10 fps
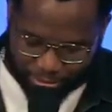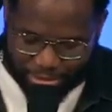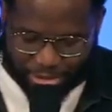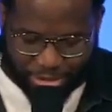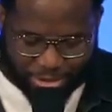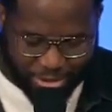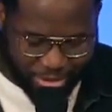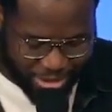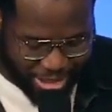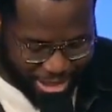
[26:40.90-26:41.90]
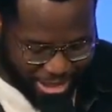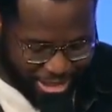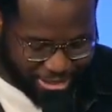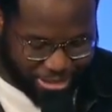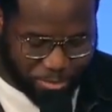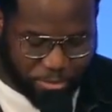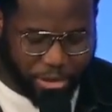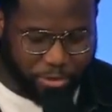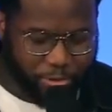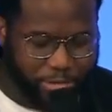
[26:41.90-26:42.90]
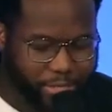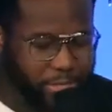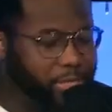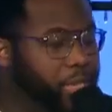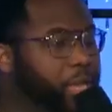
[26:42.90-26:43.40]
Yeah, you know you done had 18 bug fixes.